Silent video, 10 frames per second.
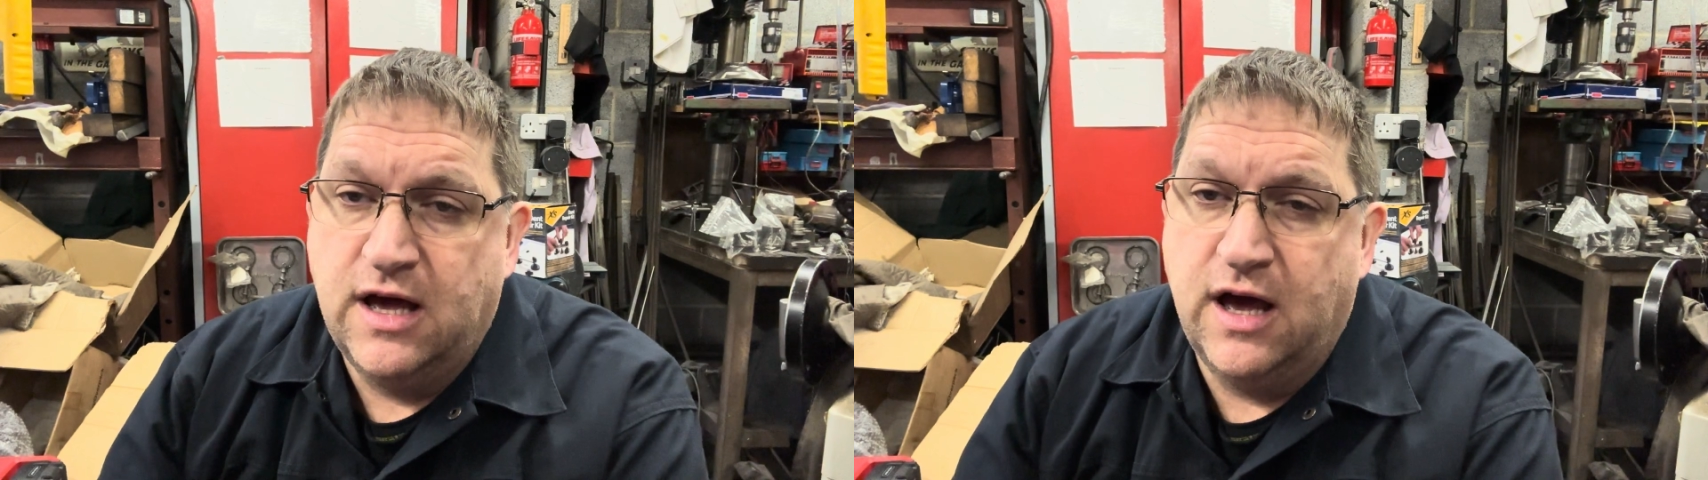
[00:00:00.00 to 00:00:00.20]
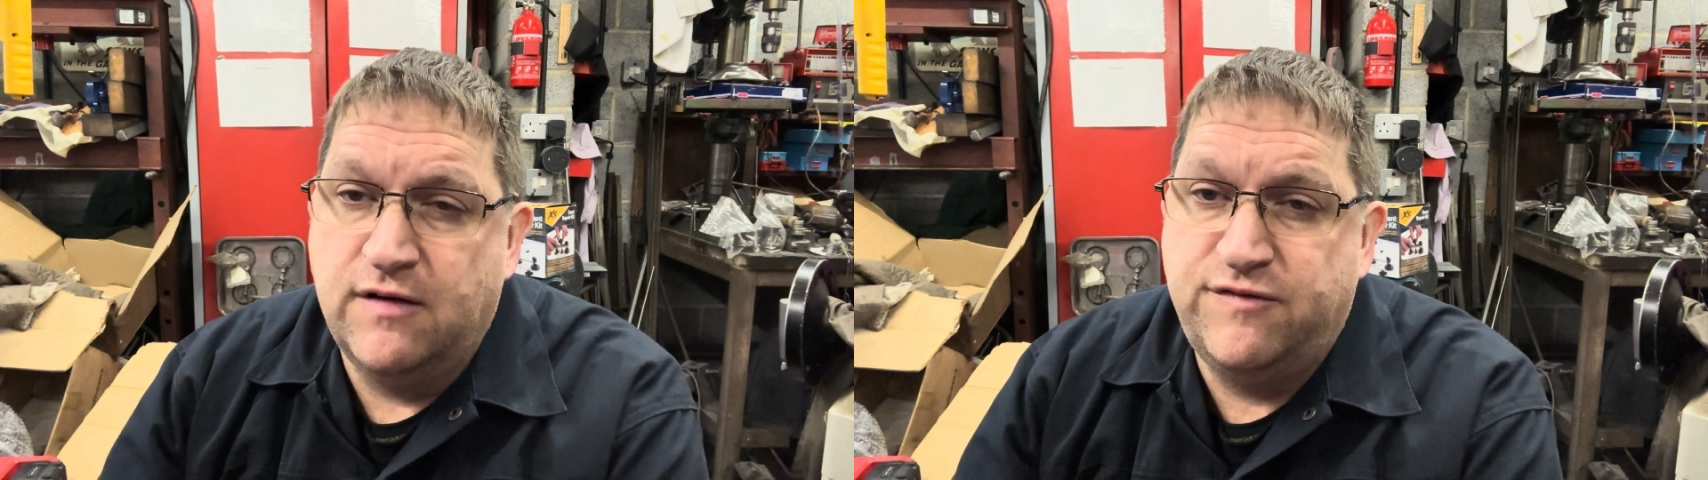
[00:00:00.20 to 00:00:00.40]

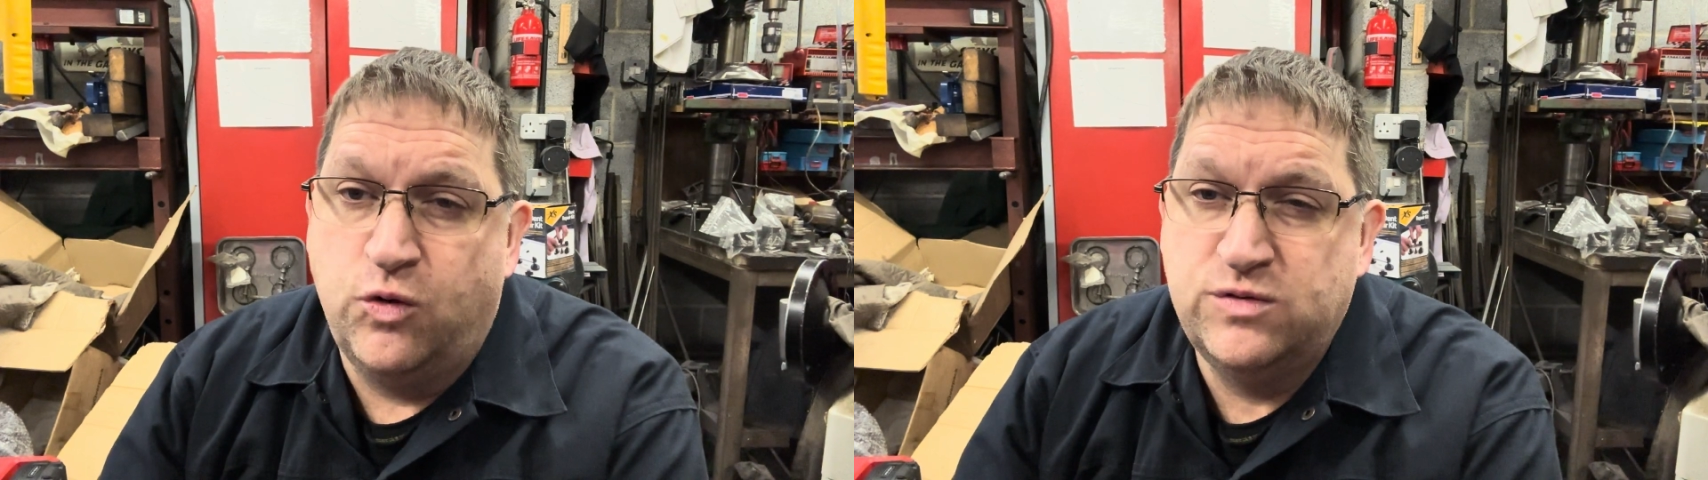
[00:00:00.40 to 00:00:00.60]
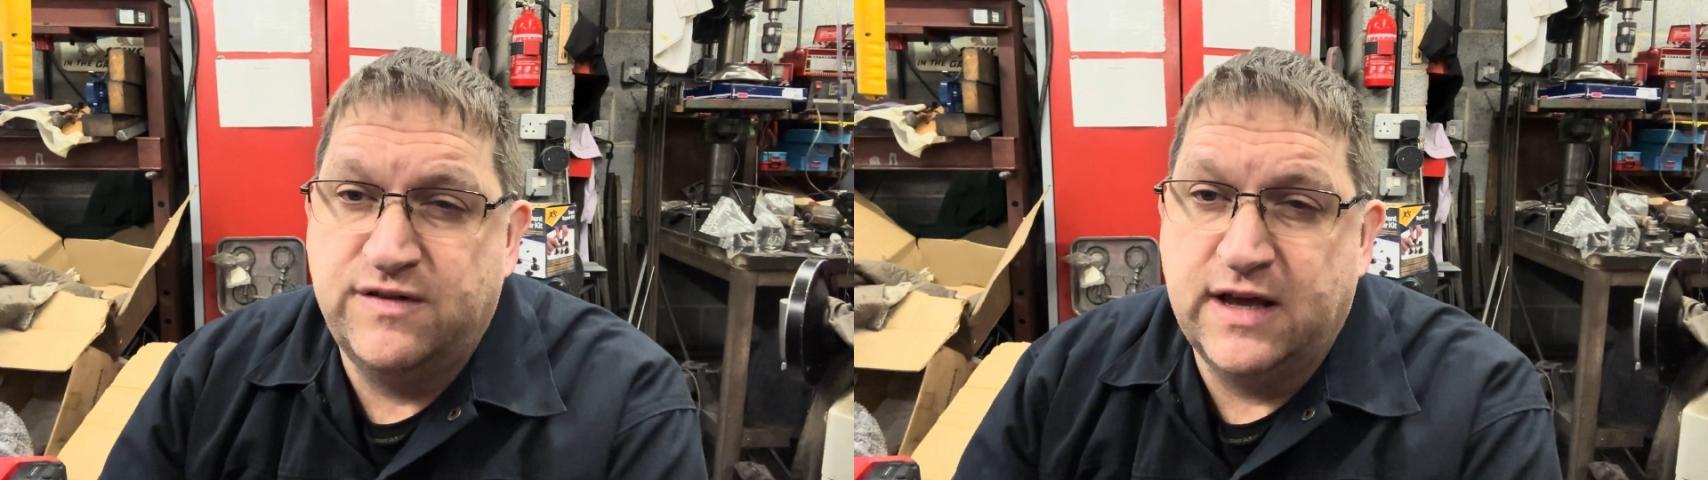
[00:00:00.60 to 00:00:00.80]
Uh,
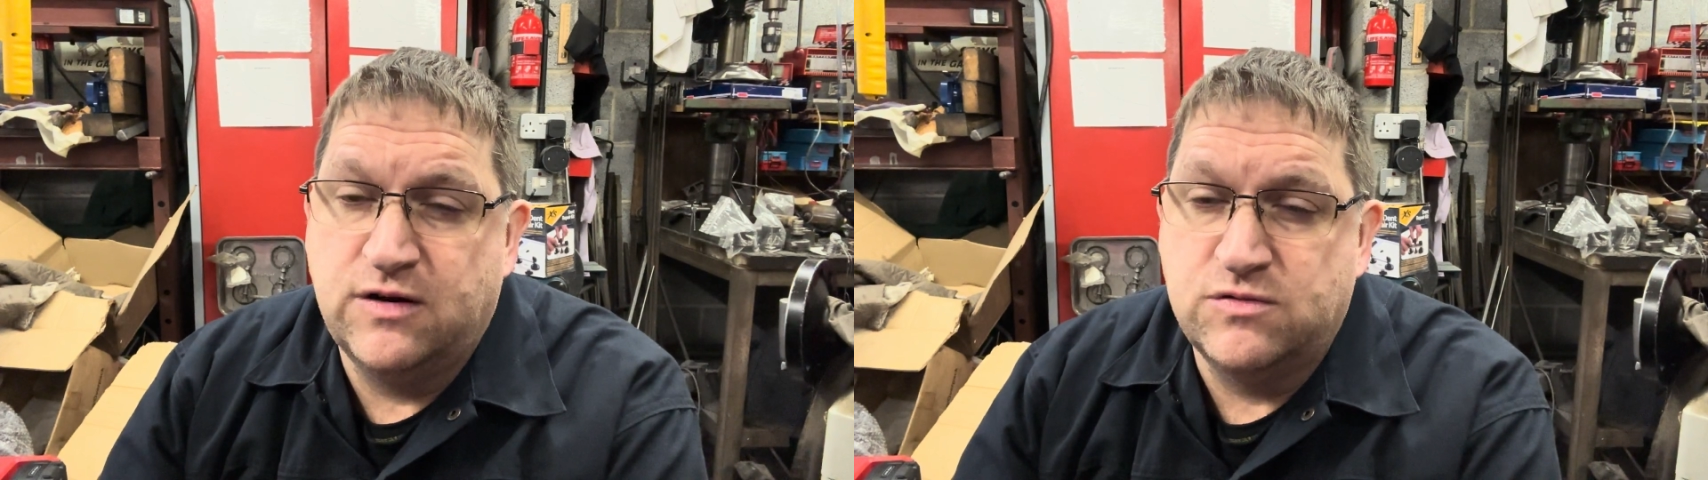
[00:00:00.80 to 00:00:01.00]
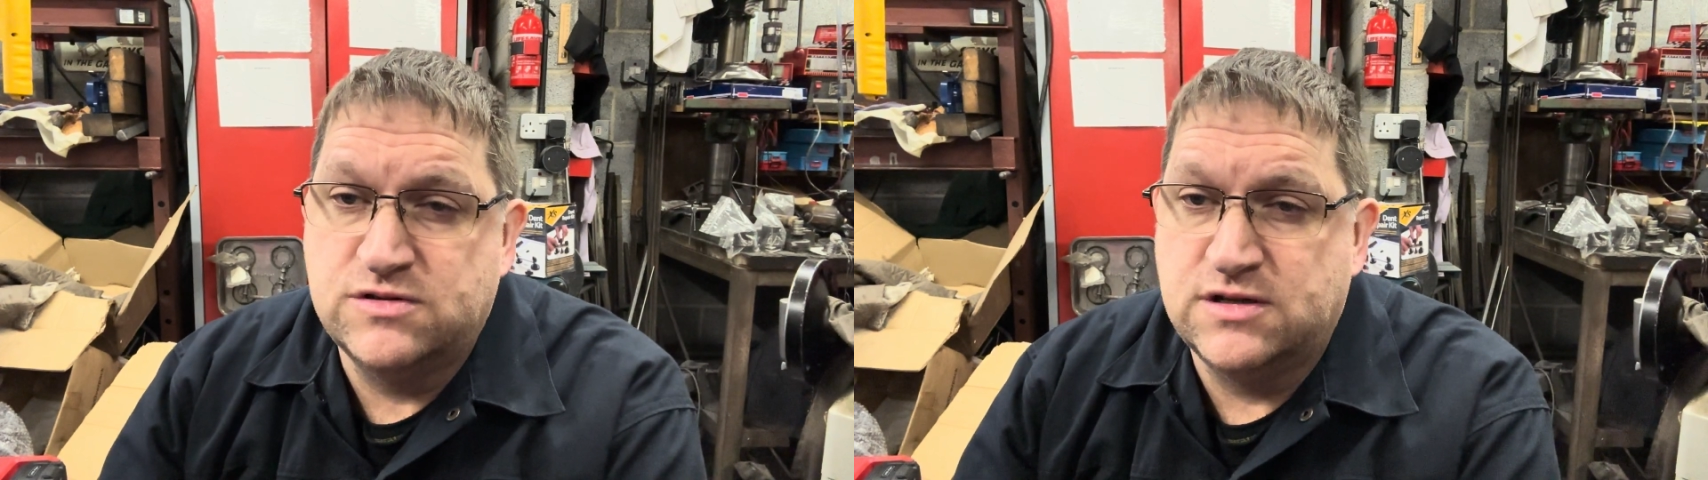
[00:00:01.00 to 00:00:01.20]
Ford
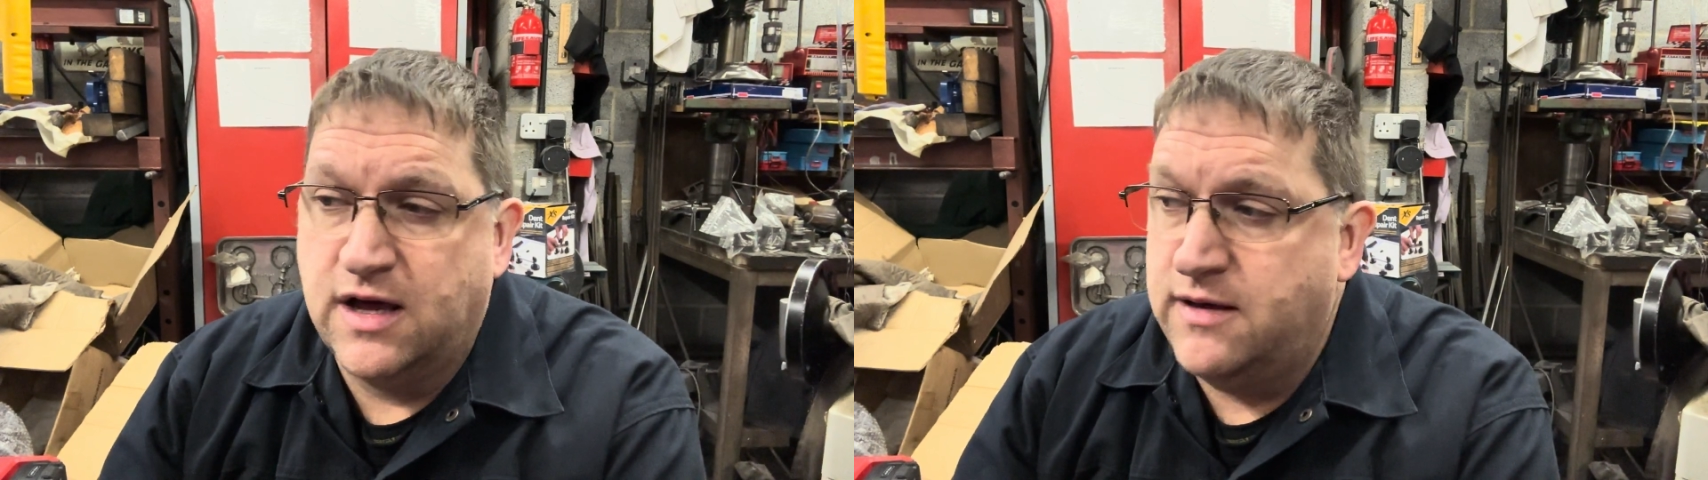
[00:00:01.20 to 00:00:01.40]
vehicles uh,